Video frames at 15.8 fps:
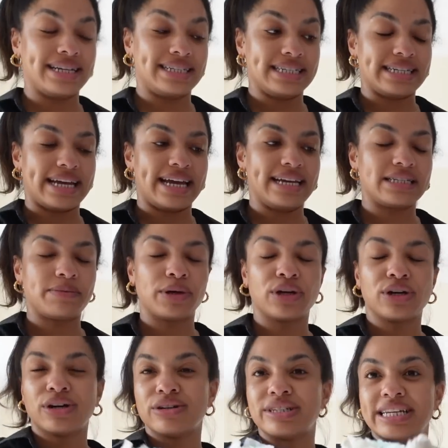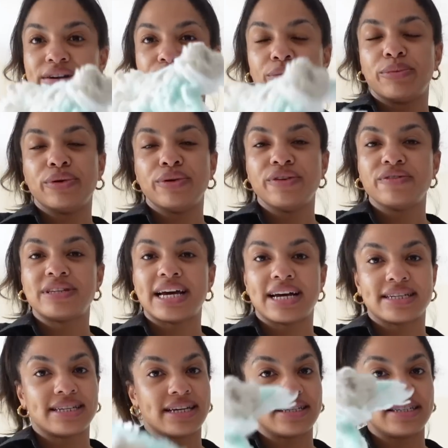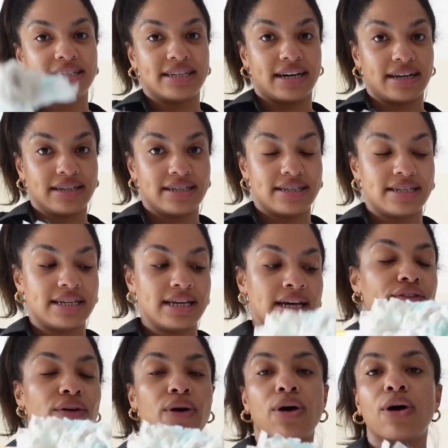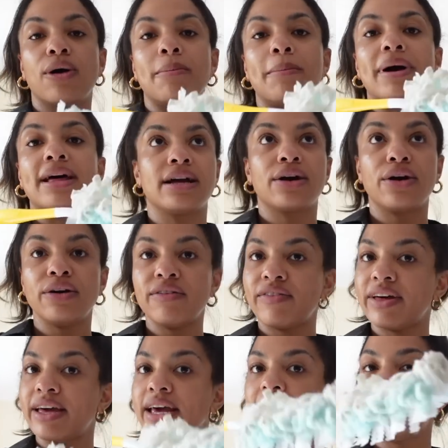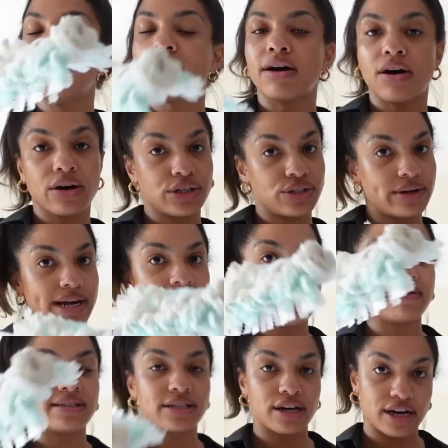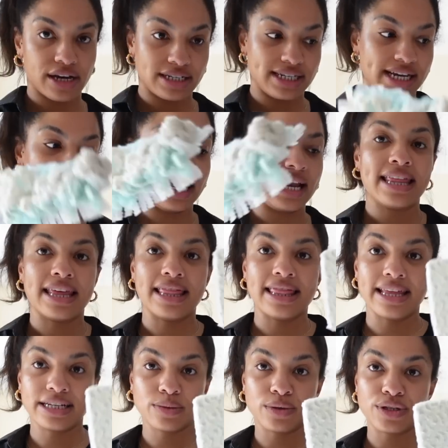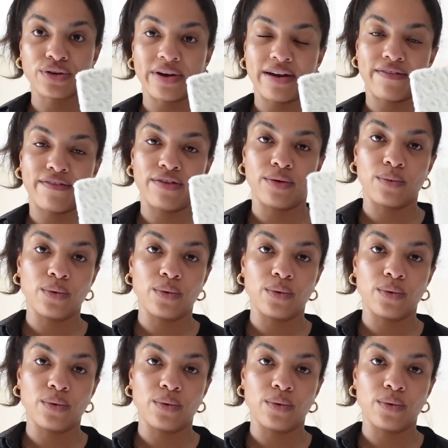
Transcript: I did it. It's because it removes excess dust from coving, the architrave, skirting. Then this one's great for the